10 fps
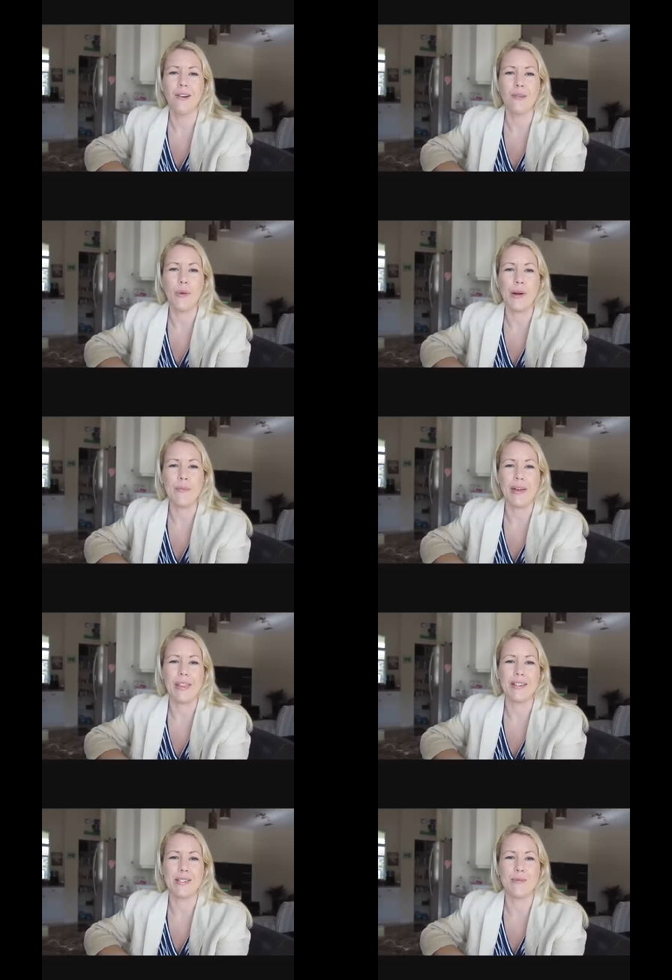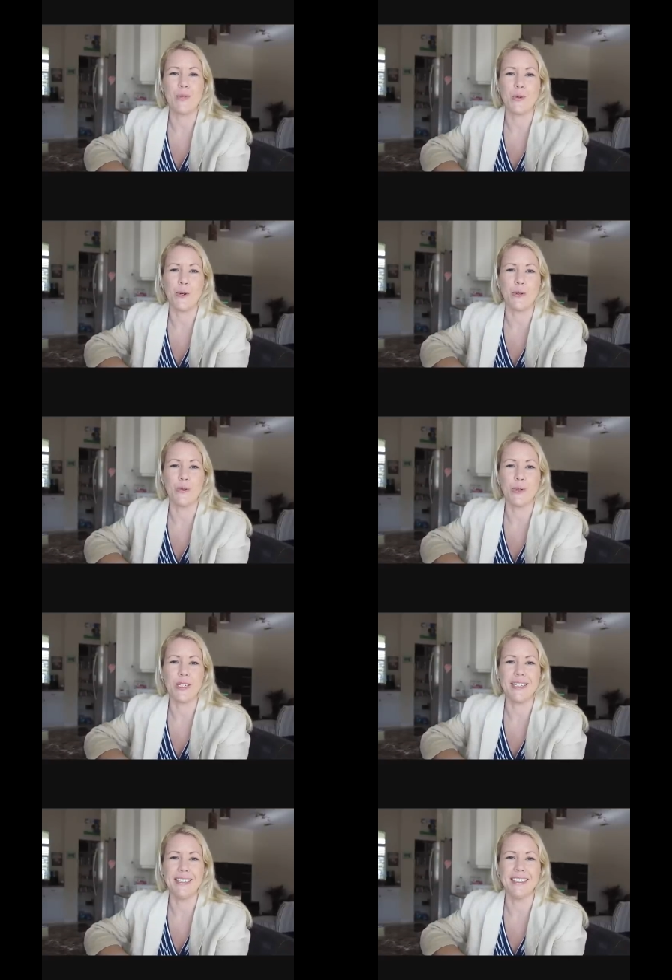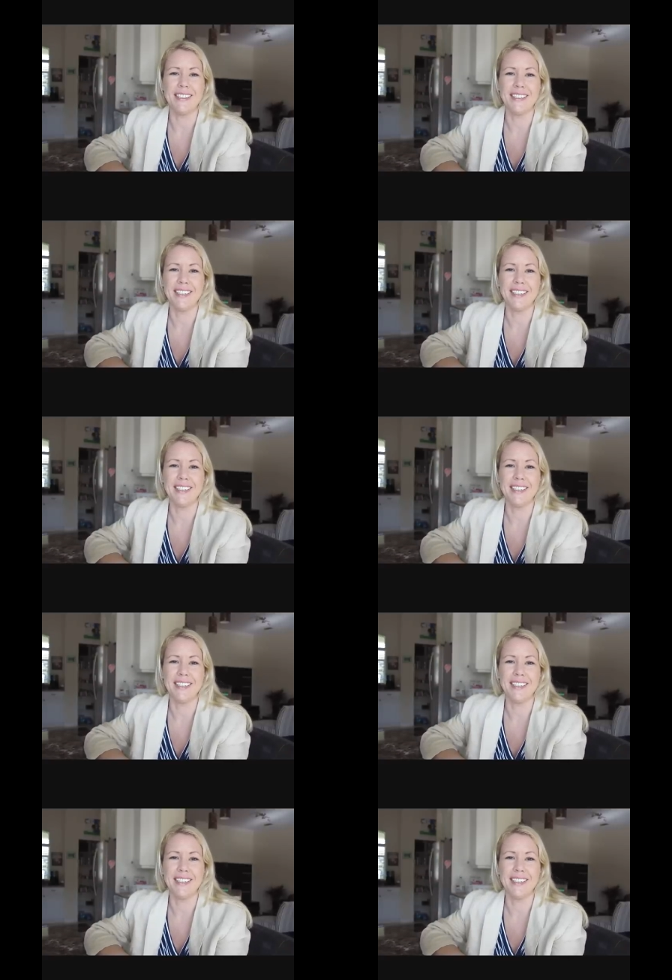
on my mother's beauty routine.